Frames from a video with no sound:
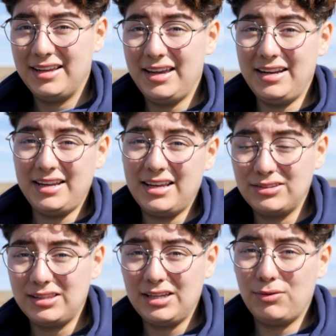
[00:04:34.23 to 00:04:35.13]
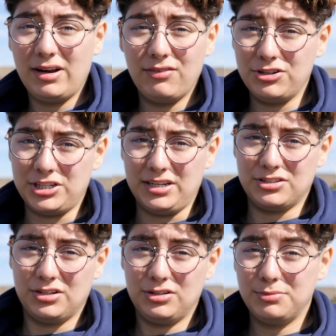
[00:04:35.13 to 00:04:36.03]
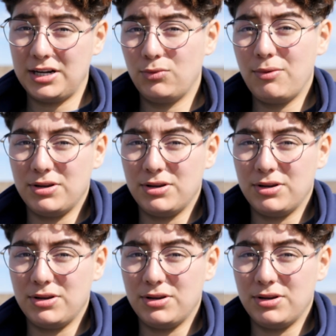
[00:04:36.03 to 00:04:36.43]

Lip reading: And I doubt that they will ever change, no matter what